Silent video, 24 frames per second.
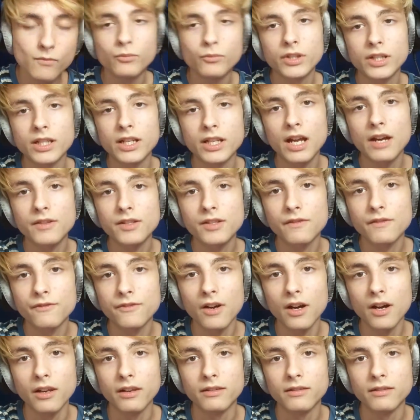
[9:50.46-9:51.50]
we can have some
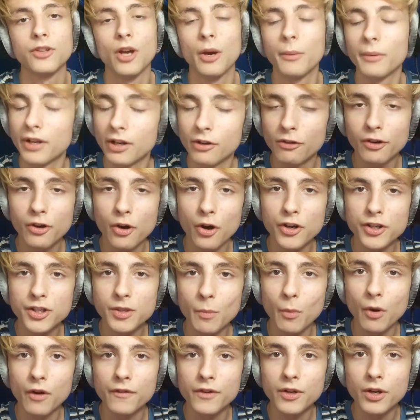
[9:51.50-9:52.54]
fun. So I'm gonna record
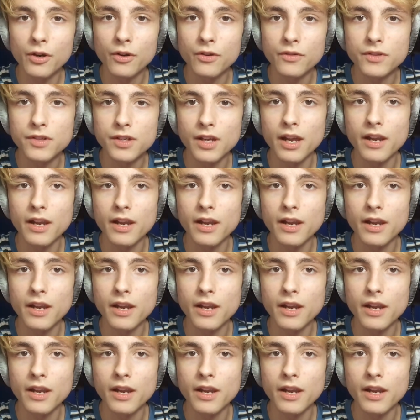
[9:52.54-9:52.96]
some more videos,